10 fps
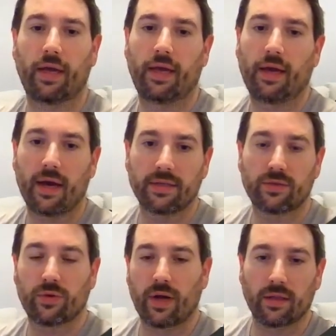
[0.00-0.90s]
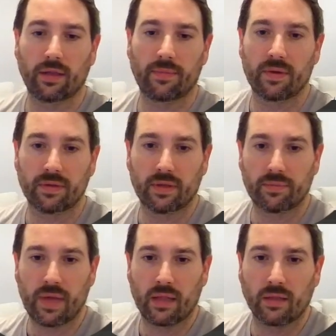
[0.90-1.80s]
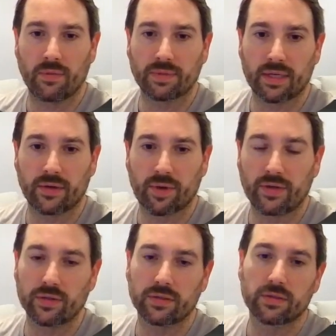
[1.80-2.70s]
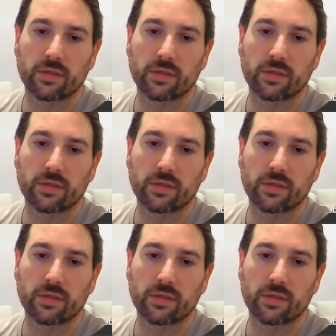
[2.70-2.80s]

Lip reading: AIs or LLMs integration.